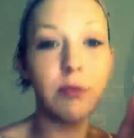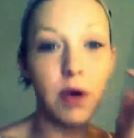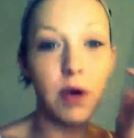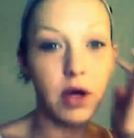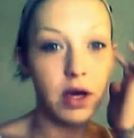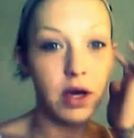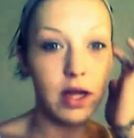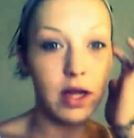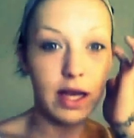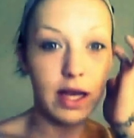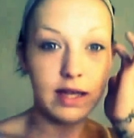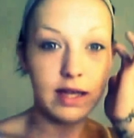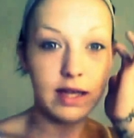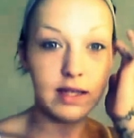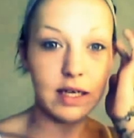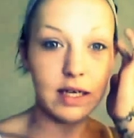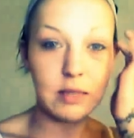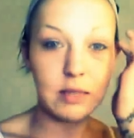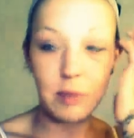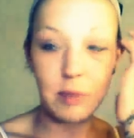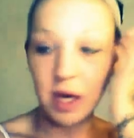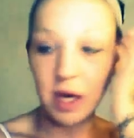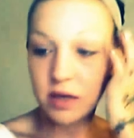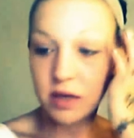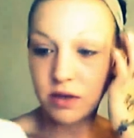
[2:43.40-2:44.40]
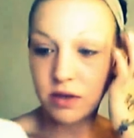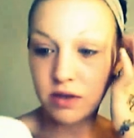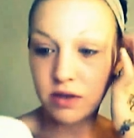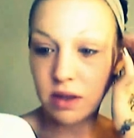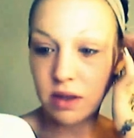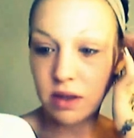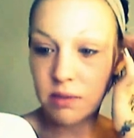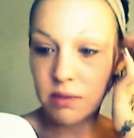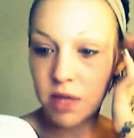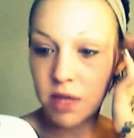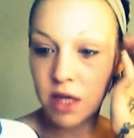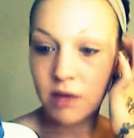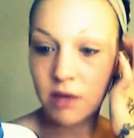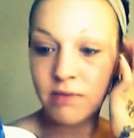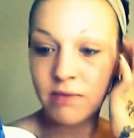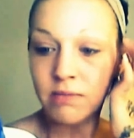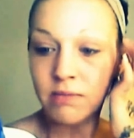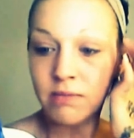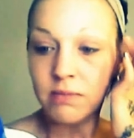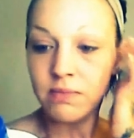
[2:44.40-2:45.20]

probably like $6 or something.